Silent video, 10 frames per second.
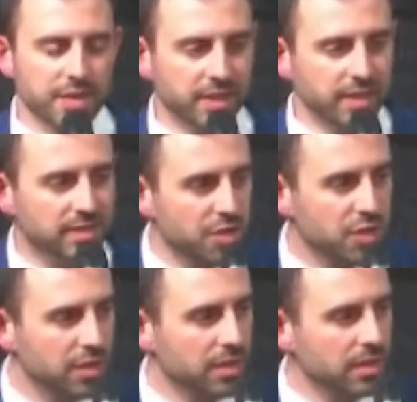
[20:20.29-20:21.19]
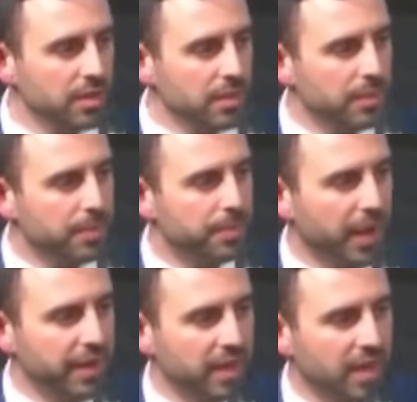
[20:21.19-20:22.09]
The decision
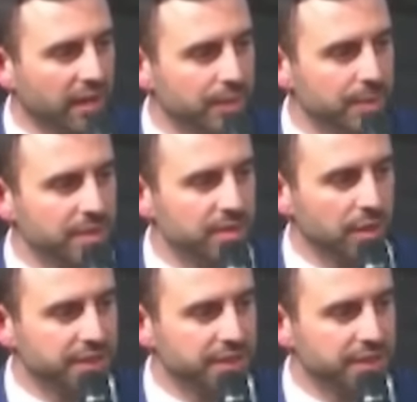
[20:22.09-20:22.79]
by the governments